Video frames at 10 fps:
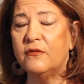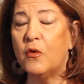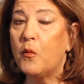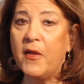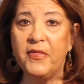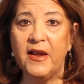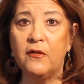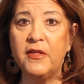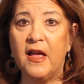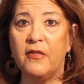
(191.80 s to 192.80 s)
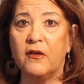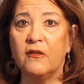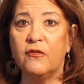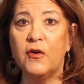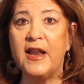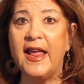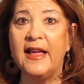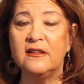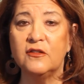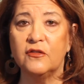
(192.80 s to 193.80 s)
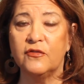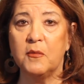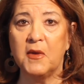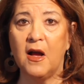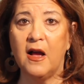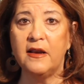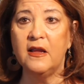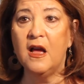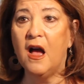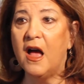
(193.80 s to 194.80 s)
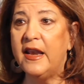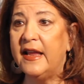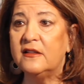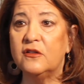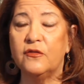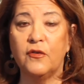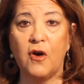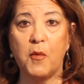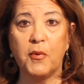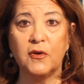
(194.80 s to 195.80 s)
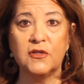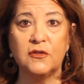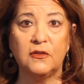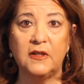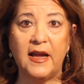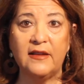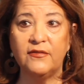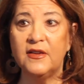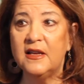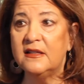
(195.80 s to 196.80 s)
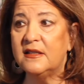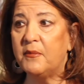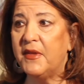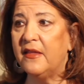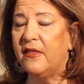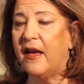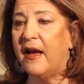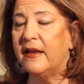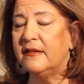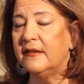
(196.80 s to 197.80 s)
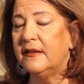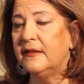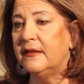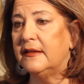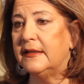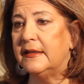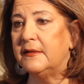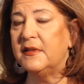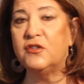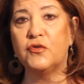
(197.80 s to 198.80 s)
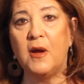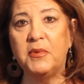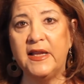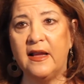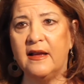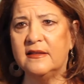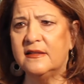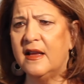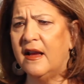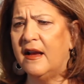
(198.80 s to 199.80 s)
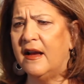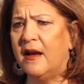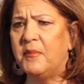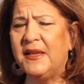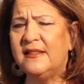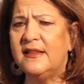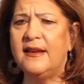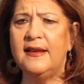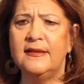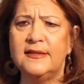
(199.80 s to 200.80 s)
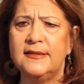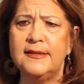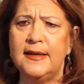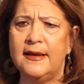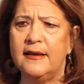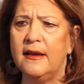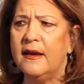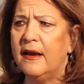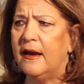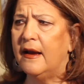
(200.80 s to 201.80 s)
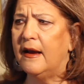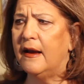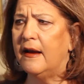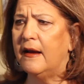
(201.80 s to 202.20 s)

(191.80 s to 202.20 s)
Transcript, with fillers: for one thing or the other, for an answer from God, an answer for our personal life, something that uh, is troubling us, uh, a besetting sin, uh,